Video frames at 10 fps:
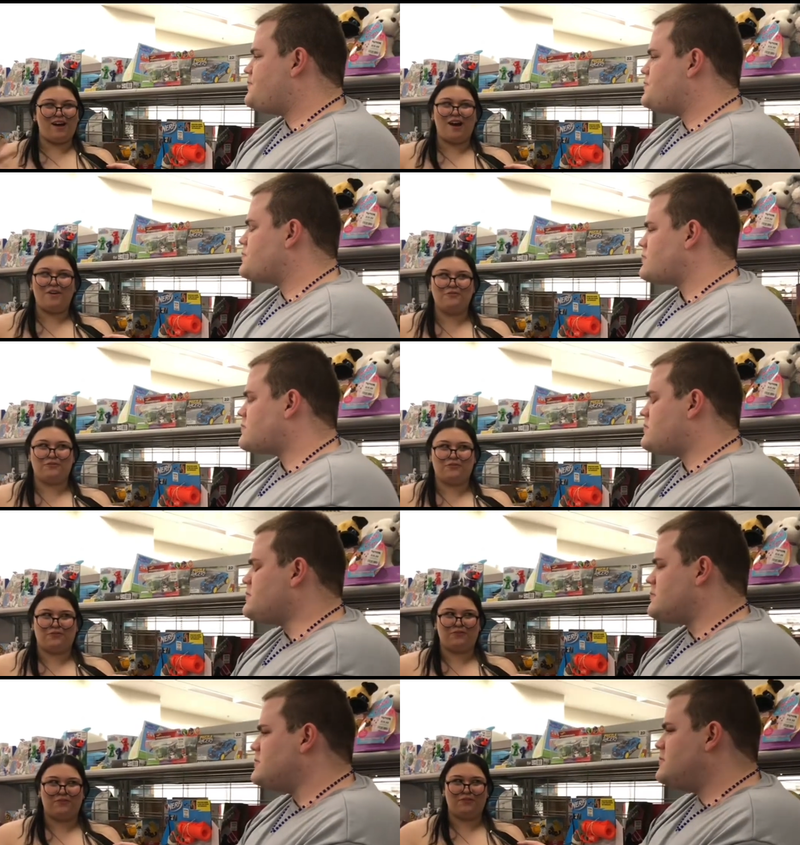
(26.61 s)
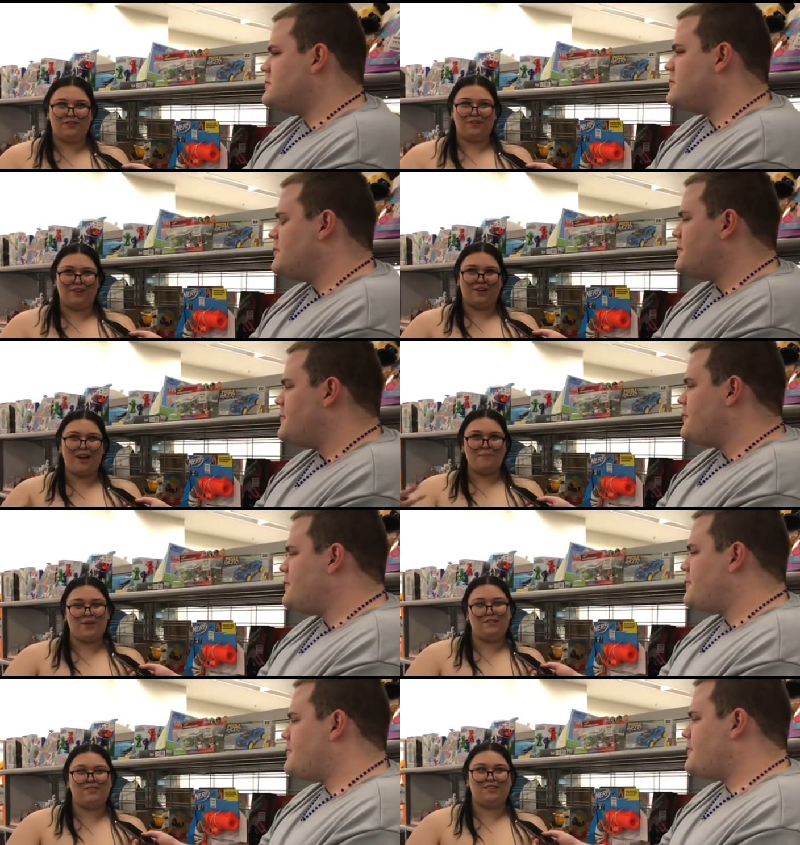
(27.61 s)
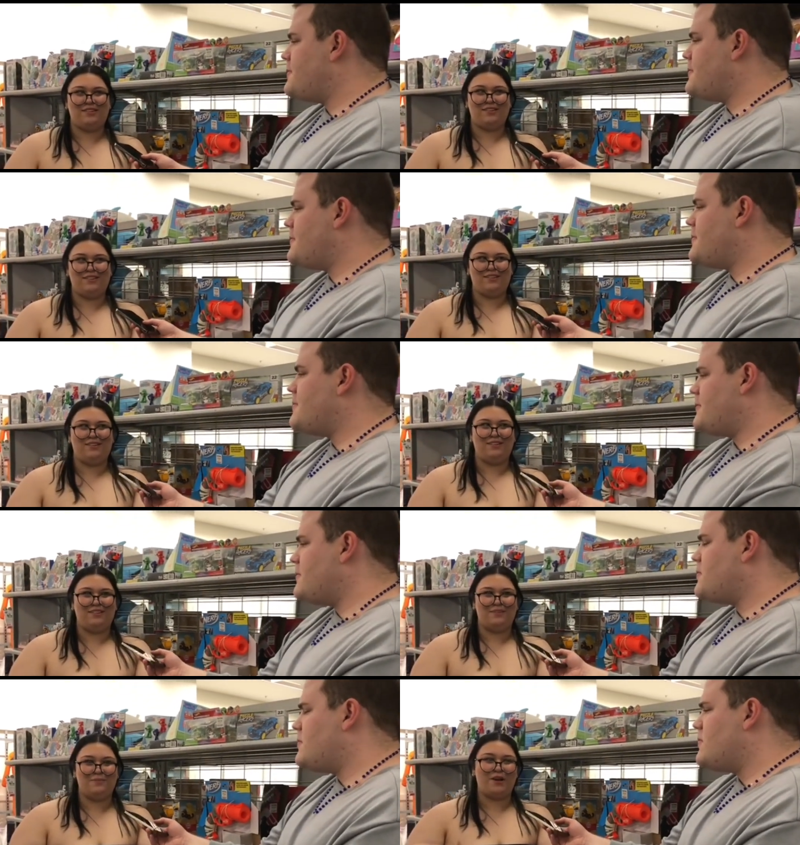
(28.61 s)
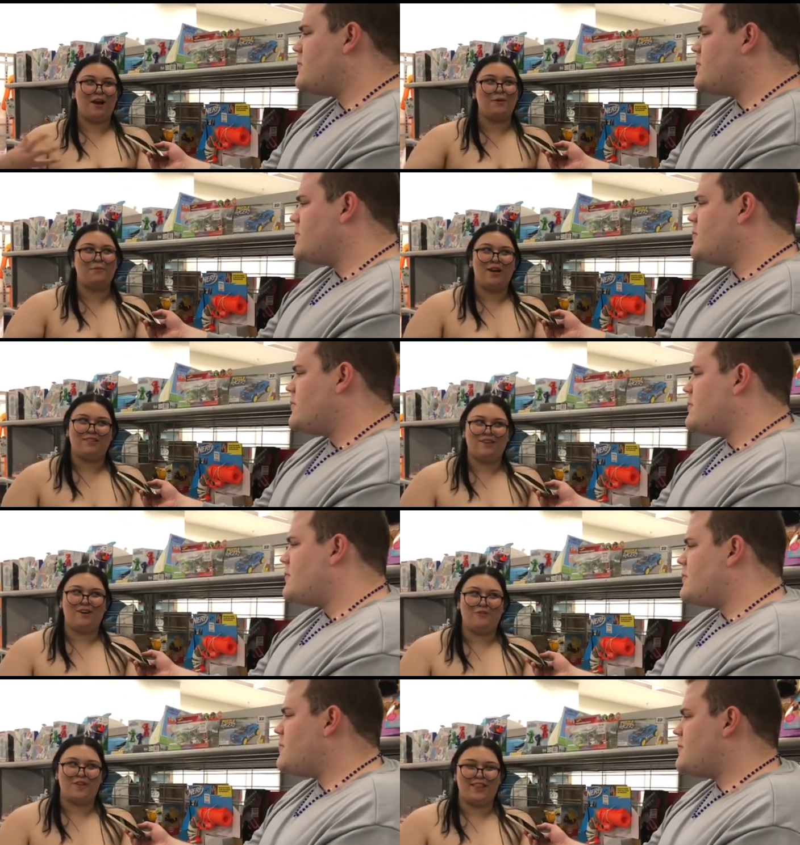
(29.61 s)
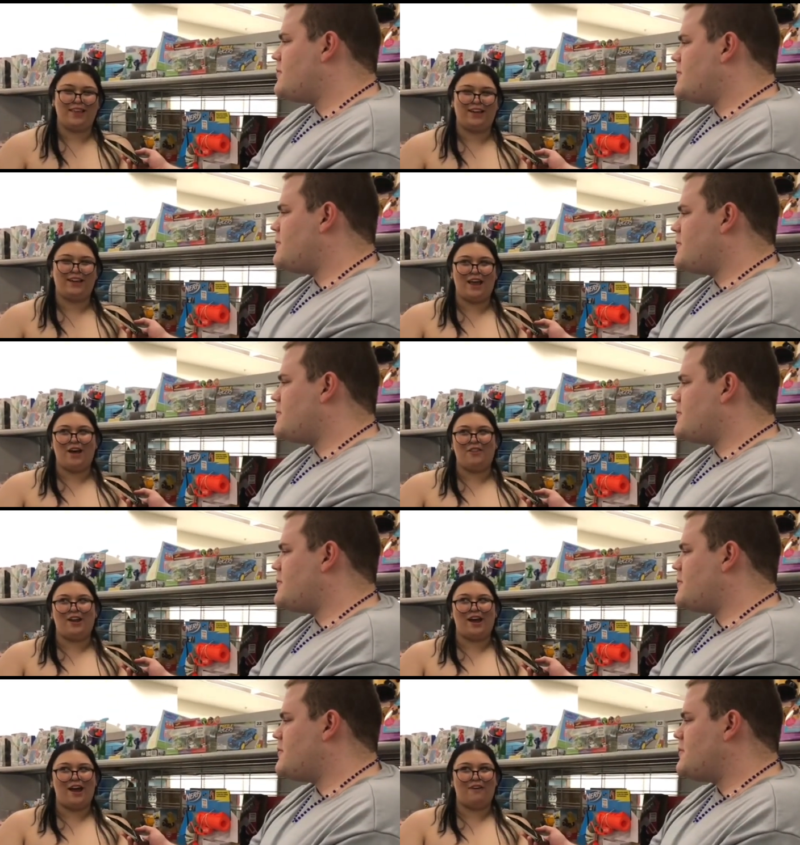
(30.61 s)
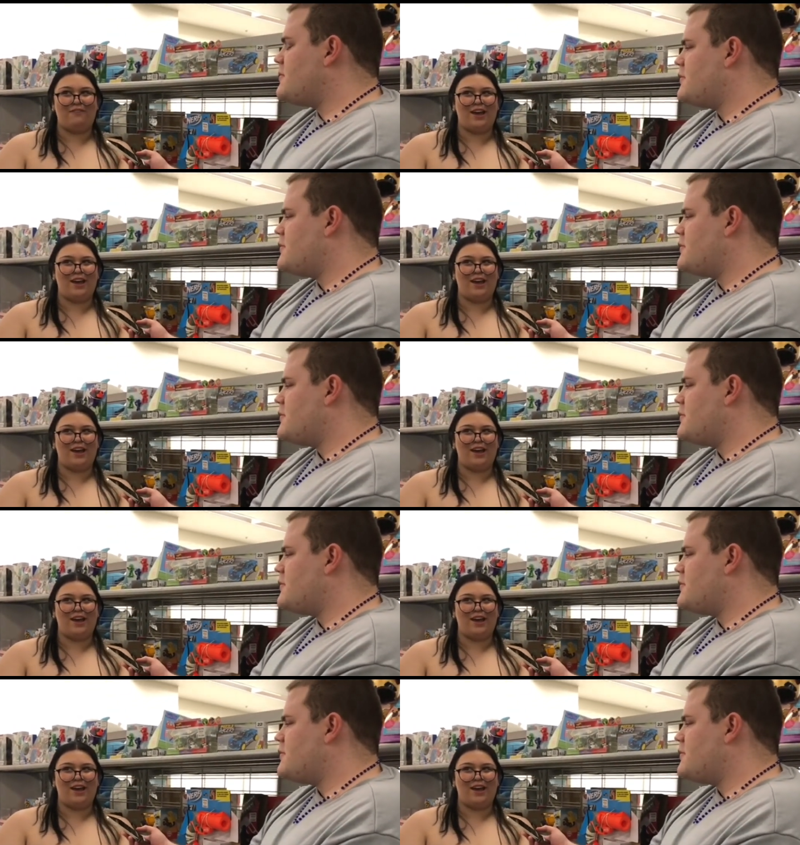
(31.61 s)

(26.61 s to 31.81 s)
Speaker 1: I've come into becoming myself. I think now that I have